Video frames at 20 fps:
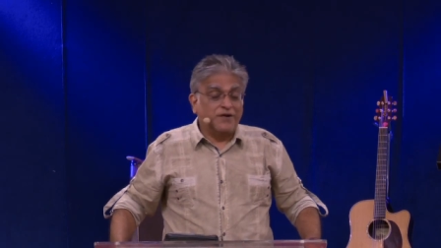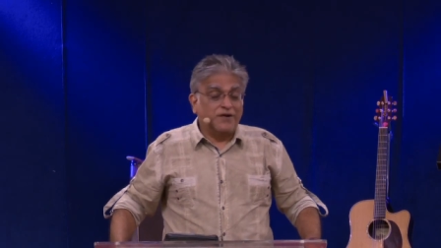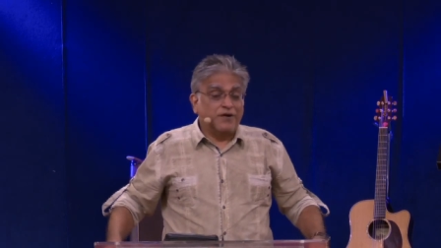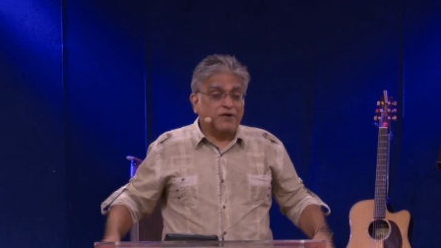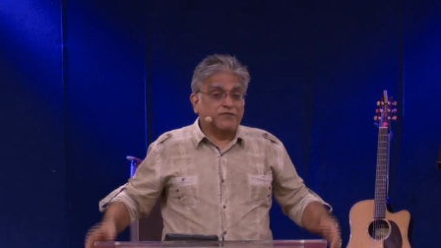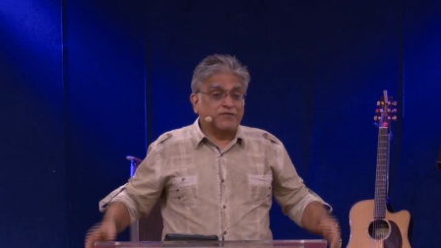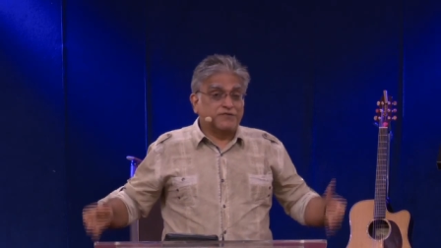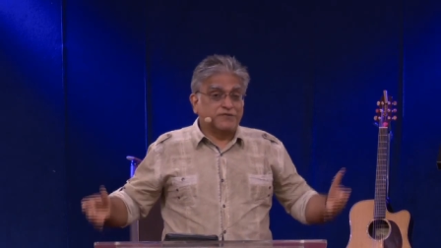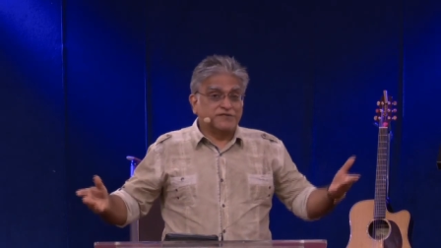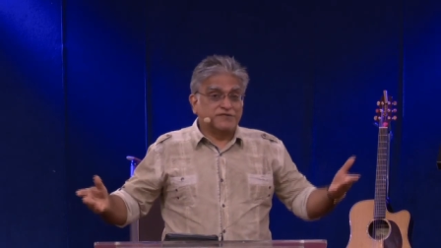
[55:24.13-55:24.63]

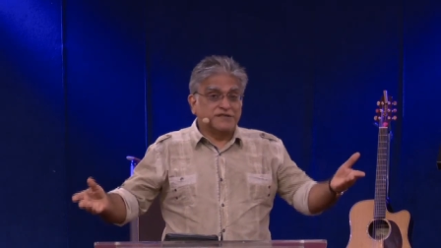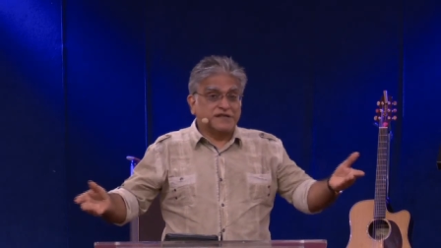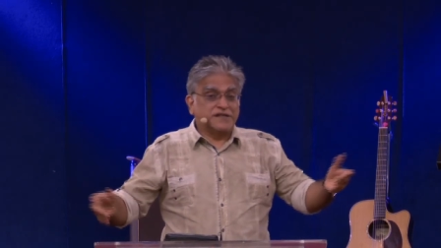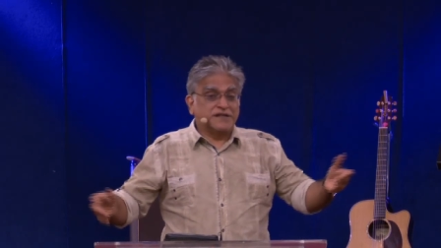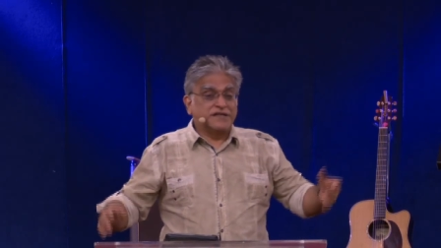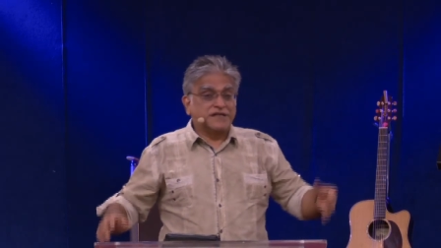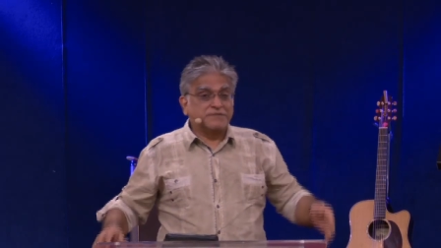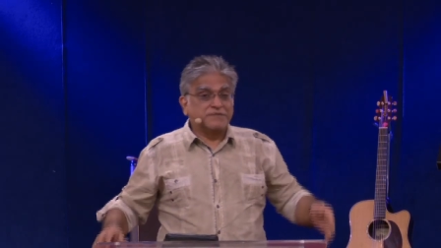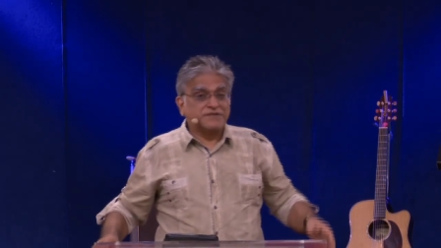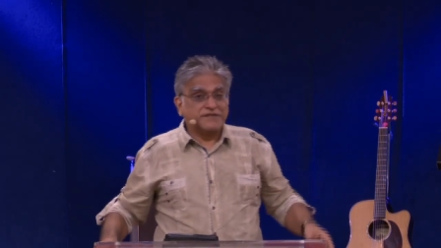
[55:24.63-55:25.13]
Of course,
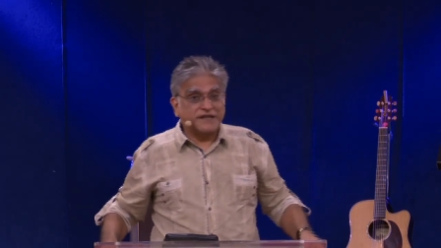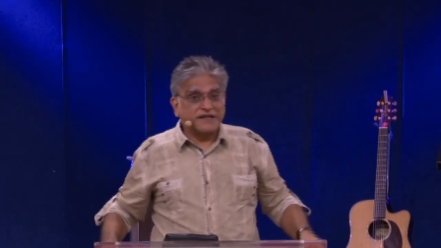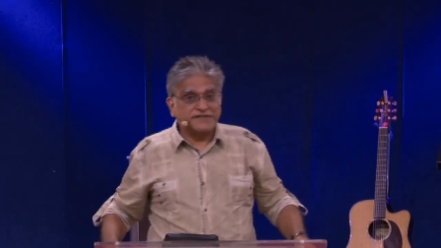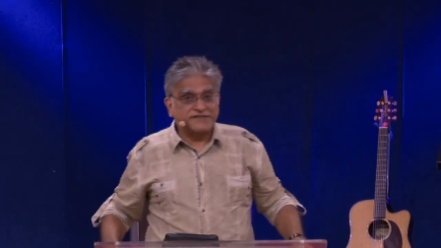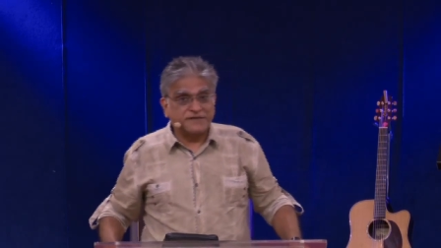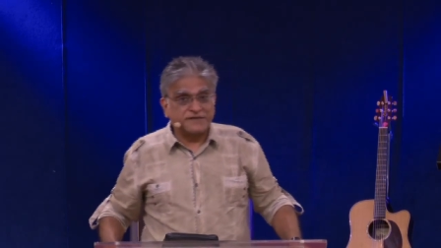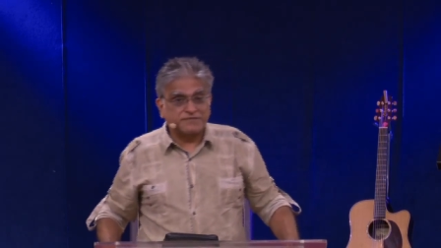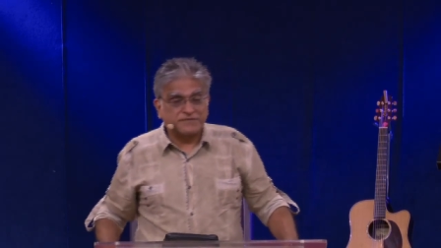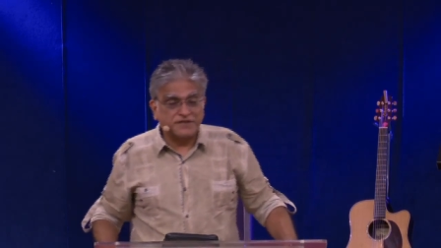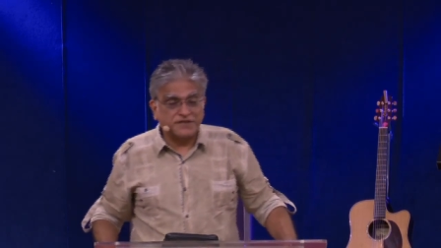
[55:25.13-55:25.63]
Nicodemus
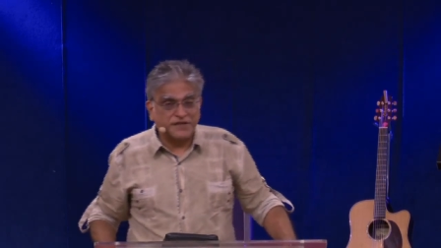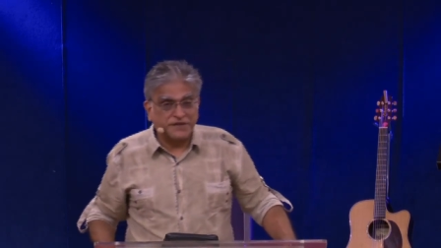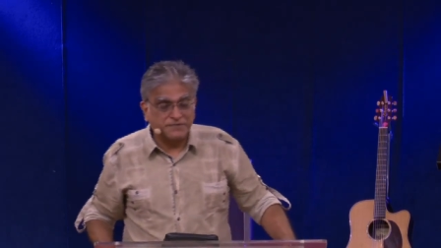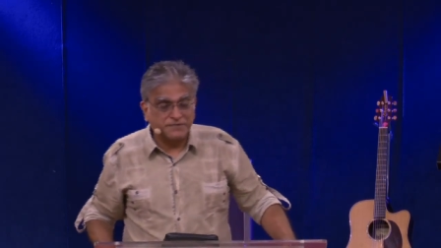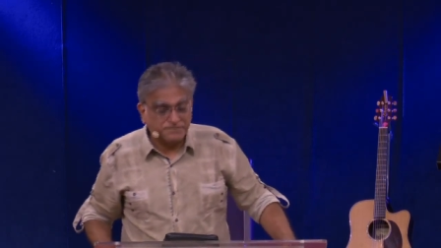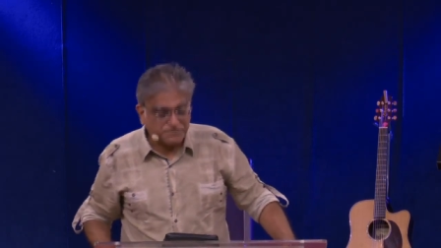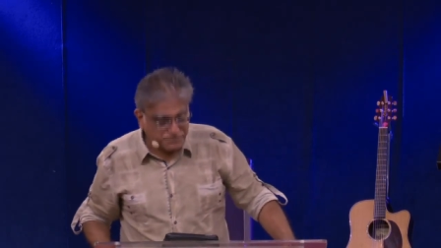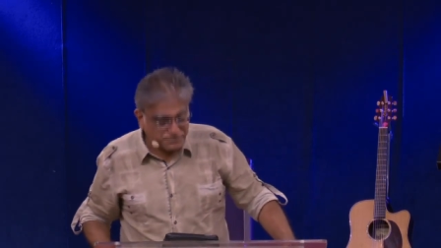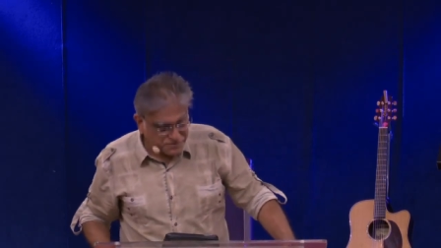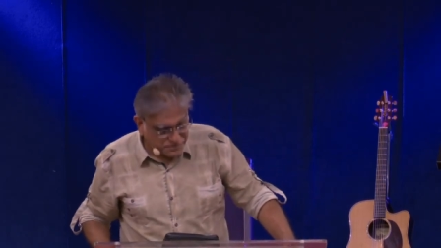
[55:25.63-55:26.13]
accepted
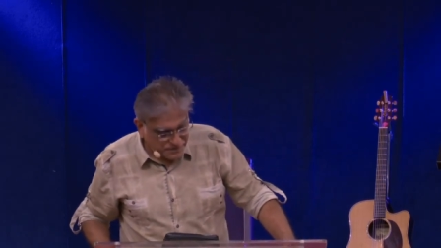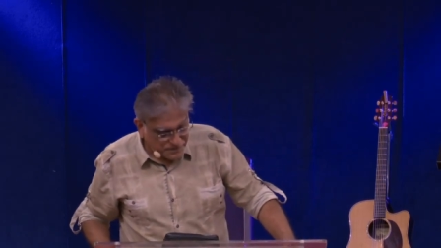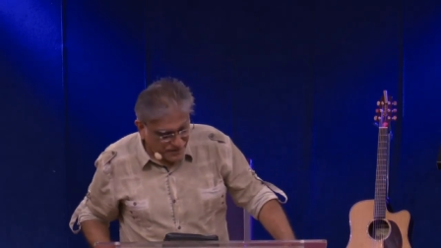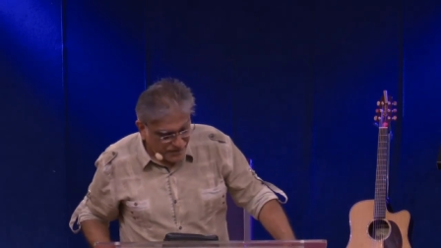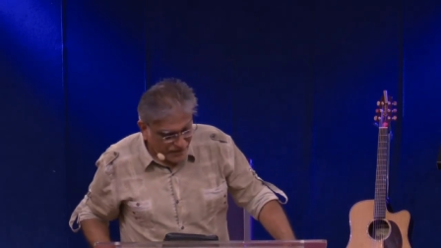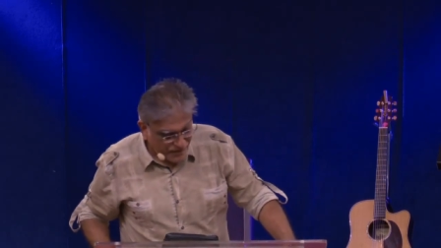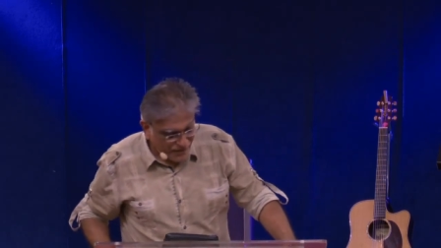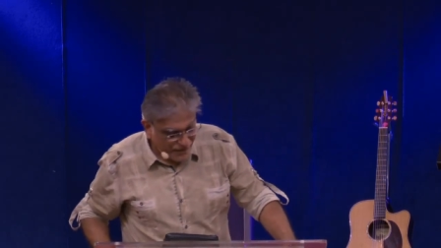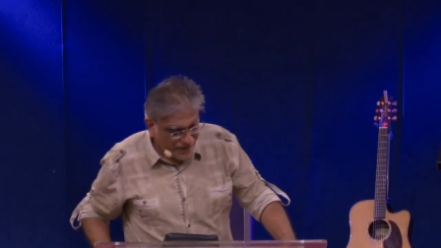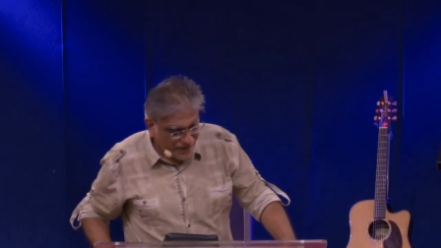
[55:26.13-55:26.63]
him.
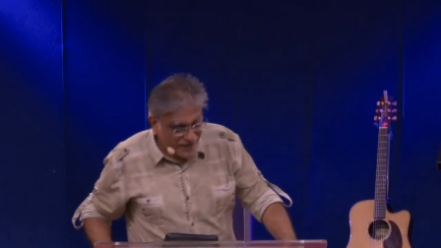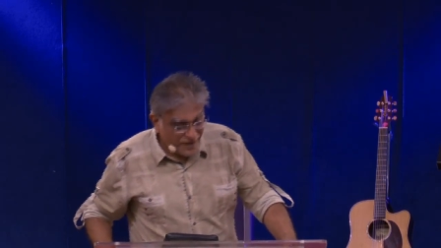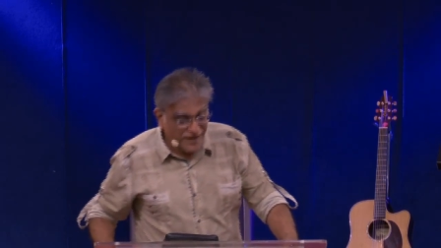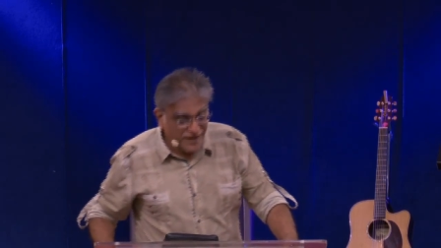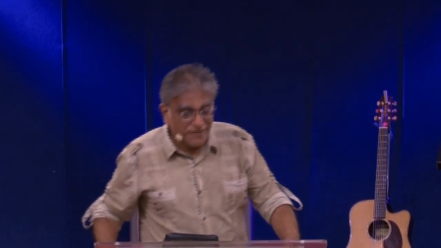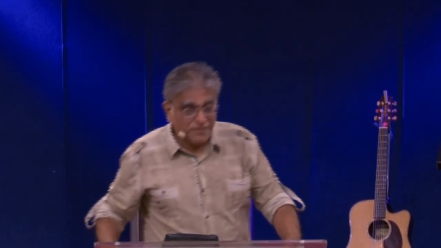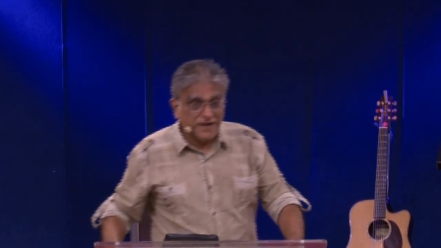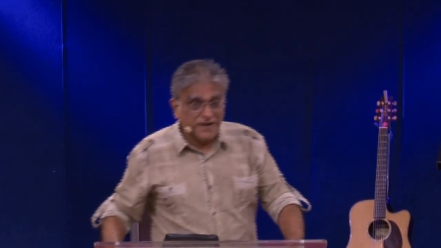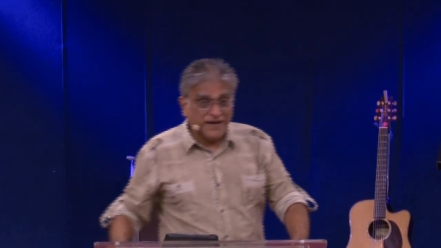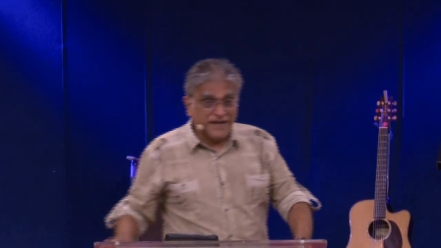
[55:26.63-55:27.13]

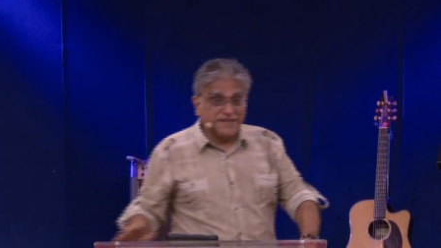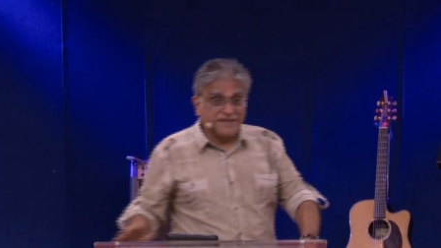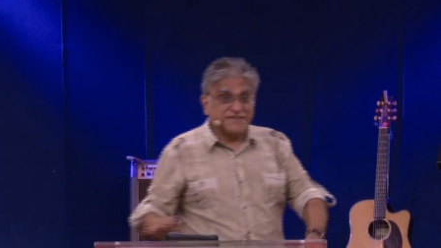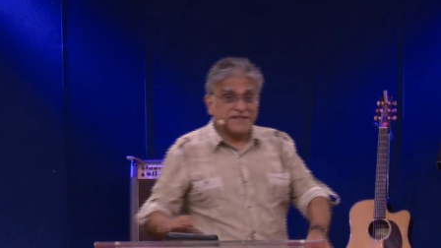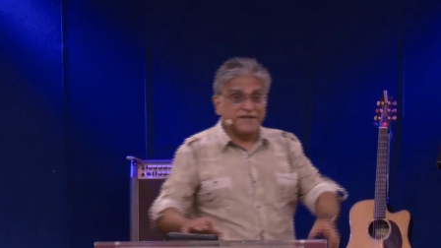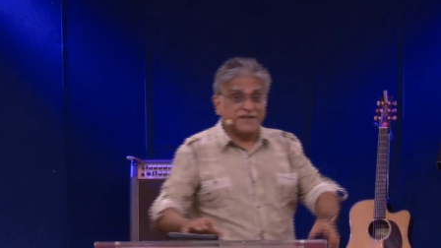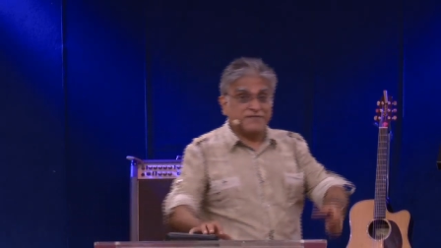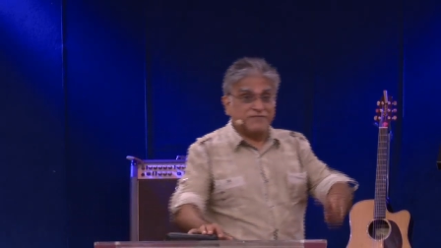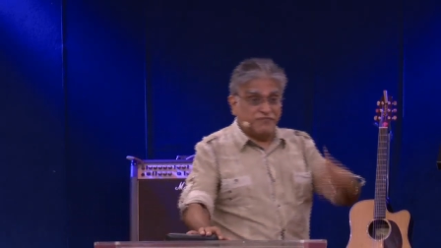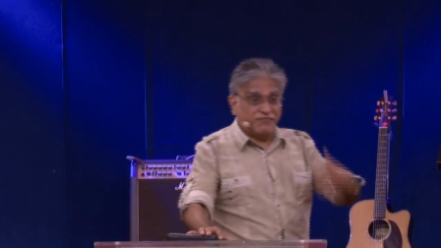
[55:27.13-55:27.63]
But he
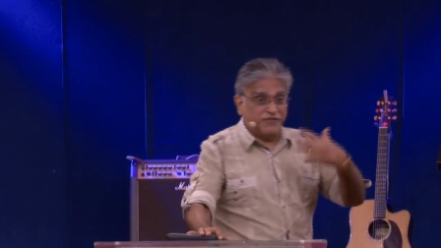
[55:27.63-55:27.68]
said,